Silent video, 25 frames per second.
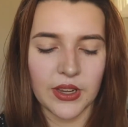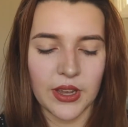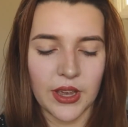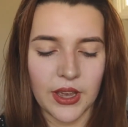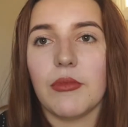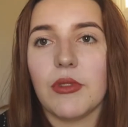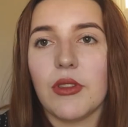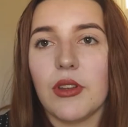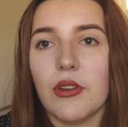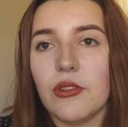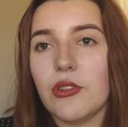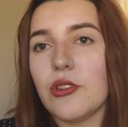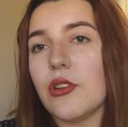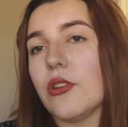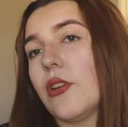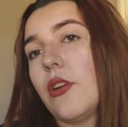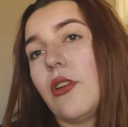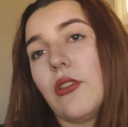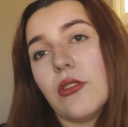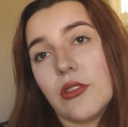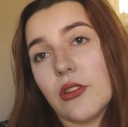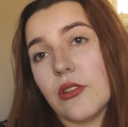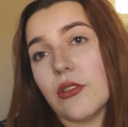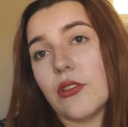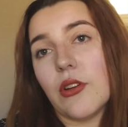Those
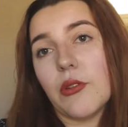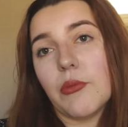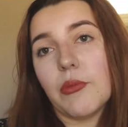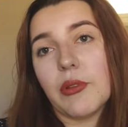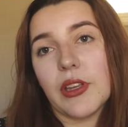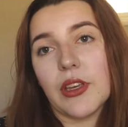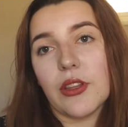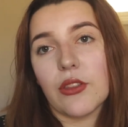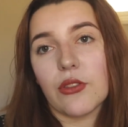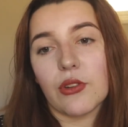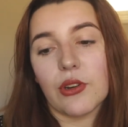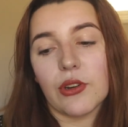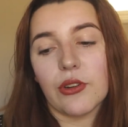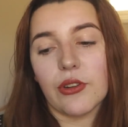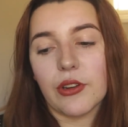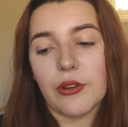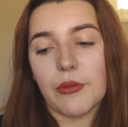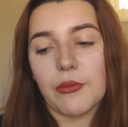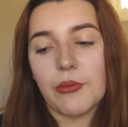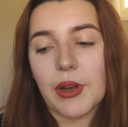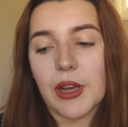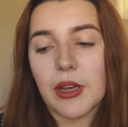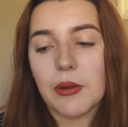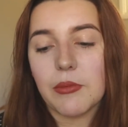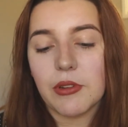also don't bleed through your
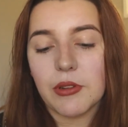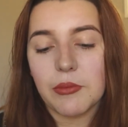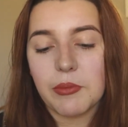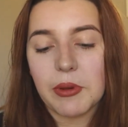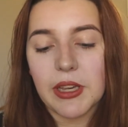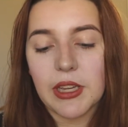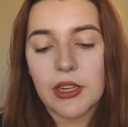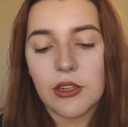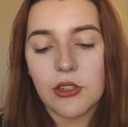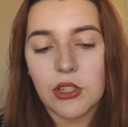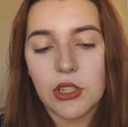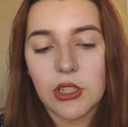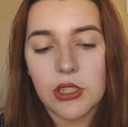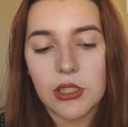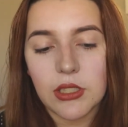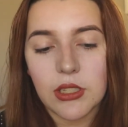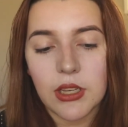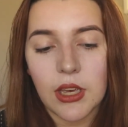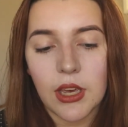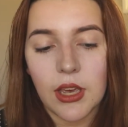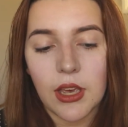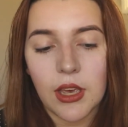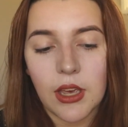Bible pages.